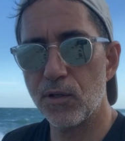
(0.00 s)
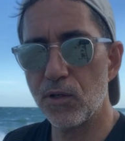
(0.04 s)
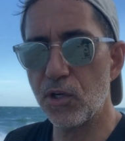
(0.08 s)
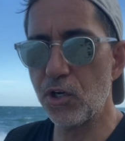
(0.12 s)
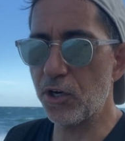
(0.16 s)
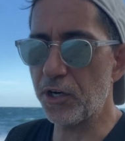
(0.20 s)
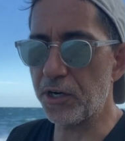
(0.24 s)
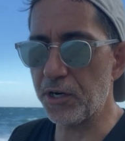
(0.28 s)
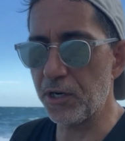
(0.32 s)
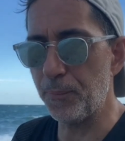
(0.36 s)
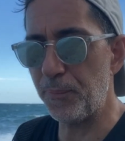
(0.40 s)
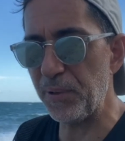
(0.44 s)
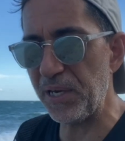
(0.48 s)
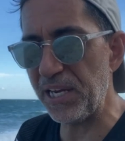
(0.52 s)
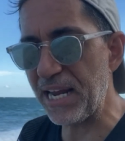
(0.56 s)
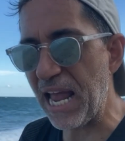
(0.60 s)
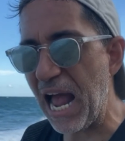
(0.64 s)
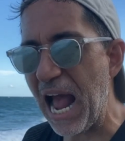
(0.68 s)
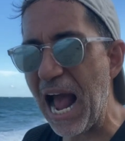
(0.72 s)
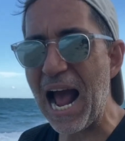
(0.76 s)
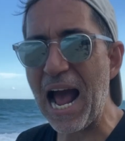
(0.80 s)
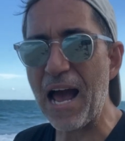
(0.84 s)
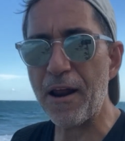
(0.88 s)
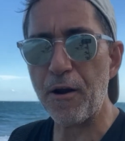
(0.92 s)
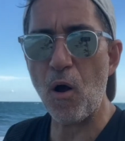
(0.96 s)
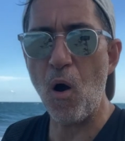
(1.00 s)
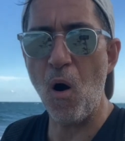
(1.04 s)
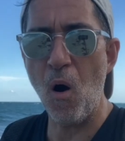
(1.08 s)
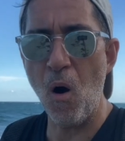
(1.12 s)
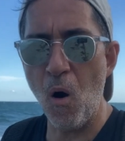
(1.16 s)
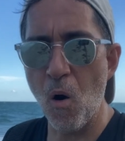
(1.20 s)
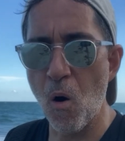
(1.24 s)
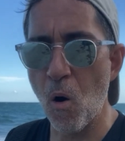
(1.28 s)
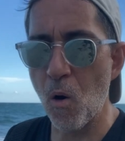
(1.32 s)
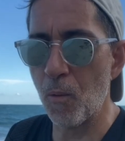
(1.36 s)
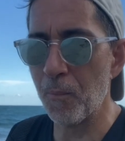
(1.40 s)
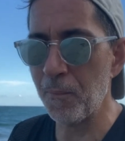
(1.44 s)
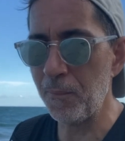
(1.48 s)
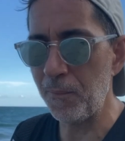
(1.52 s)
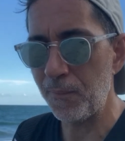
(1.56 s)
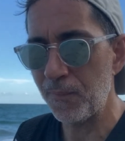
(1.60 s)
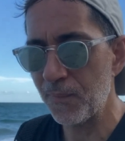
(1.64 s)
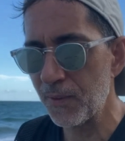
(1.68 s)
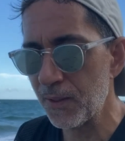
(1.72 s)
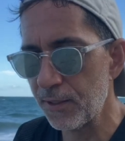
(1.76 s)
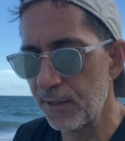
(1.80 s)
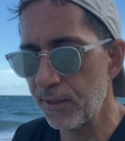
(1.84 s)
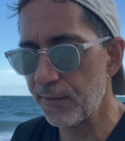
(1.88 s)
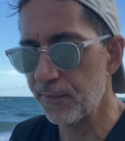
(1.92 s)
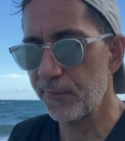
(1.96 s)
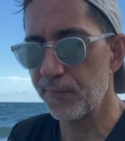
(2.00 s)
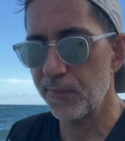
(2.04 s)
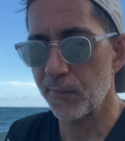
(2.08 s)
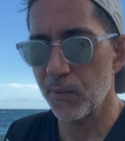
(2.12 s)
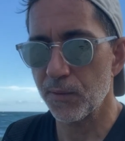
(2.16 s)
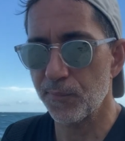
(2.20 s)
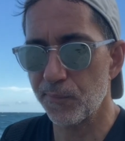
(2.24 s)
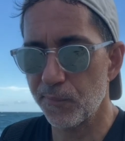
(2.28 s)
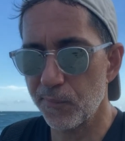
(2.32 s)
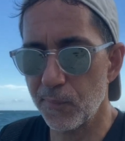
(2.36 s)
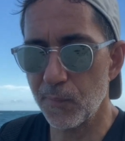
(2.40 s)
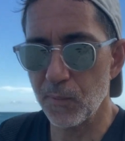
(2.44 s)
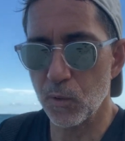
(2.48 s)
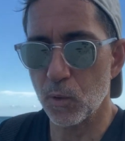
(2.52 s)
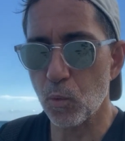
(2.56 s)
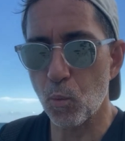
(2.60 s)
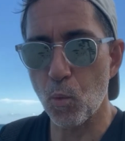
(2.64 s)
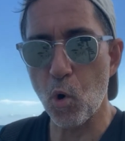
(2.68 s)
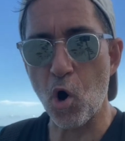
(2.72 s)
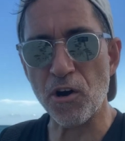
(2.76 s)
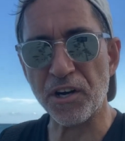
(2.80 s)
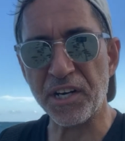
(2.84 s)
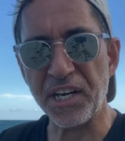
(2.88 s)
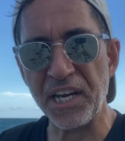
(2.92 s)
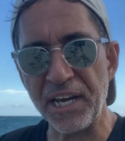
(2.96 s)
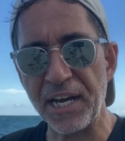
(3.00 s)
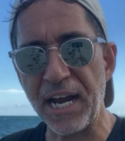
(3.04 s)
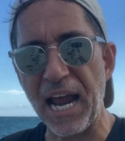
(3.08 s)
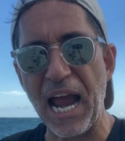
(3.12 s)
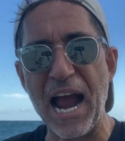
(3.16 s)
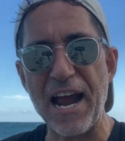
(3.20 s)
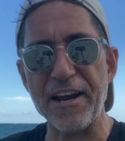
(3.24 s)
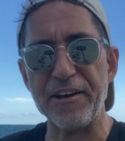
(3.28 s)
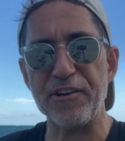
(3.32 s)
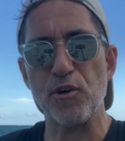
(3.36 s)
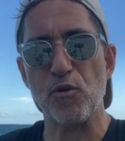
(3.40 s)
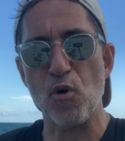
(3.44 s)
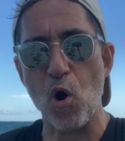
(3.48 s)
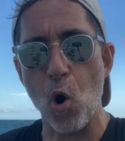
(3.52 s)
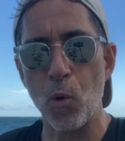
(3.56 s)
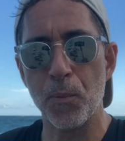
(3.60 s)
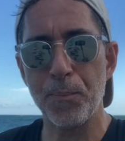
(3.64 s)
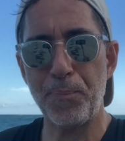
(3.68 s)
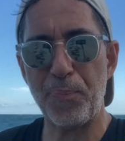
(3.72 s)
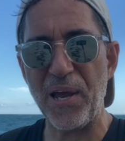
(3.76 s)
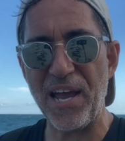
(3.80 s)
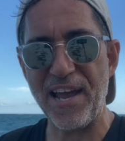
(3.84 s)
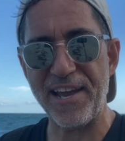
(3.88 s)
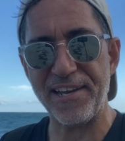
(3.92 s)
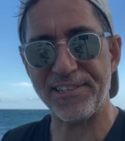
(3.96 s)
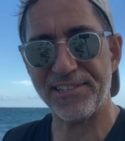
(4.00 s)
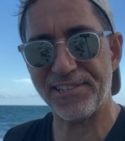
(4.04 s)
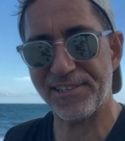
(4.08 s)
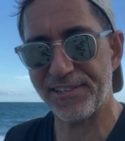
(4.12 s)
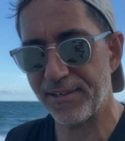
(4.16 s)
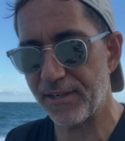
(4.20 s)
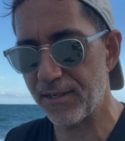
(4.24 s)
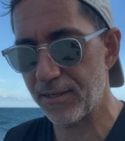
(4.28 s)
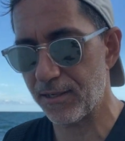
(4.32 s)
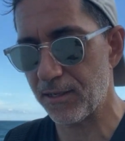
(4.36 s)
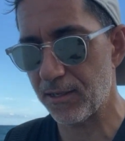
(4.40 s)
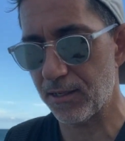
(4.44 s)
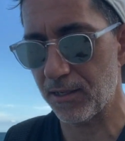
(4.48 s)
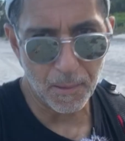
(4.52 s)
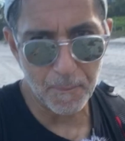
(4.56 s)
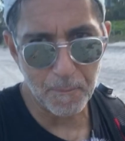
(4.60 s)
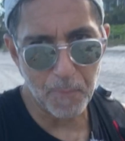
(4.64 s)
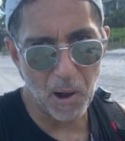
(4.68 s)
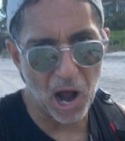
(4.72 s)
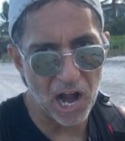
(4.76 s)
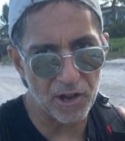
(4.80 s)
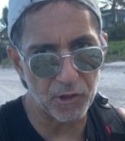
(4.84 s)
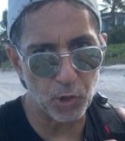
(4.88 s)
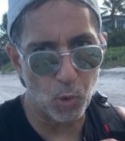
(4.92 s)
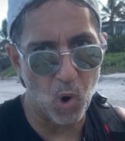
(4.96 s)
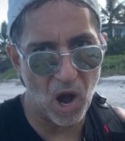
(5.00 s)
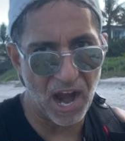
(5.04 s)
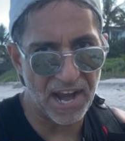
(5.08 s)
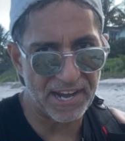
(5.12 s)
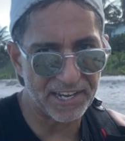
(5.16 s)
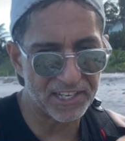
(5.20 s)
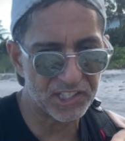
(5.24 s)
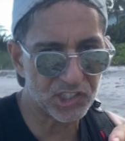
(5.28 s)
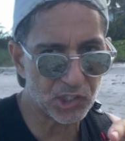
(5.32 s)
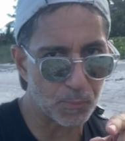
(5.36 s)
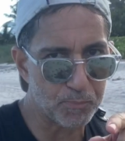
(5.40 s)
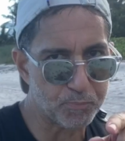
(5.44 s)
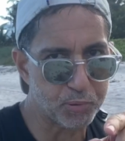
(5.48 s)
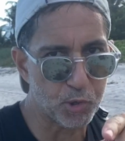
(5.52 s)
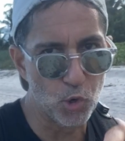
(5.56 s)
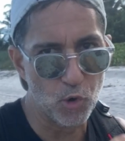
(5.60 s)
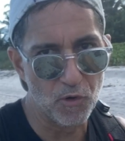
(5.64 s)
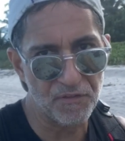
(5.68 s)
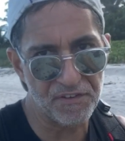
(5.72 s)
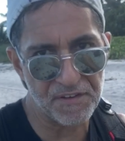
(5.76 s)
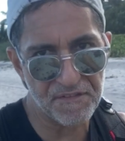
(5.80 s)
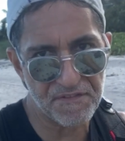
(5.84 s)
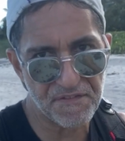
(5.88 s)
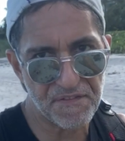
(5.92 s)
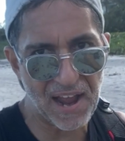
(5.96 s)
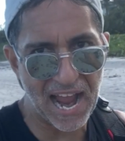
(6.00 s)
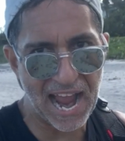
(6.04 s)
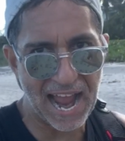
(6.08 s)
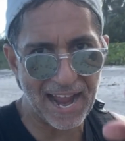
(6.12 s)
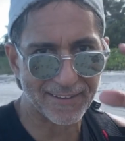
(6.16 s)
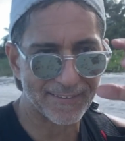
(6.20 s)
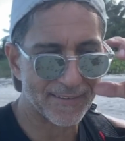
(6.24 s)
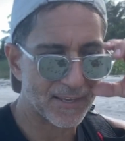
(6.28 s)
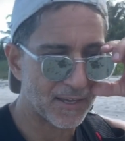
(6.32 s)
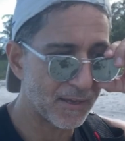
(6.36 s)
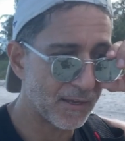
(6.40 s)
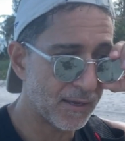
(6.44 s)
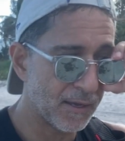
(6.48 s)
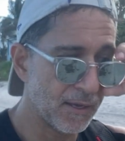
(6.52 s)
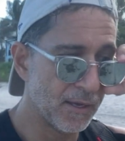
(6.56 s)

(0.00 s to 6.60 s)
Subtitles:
You're going to be at home working at your own pace. And by the way, it's a proven fact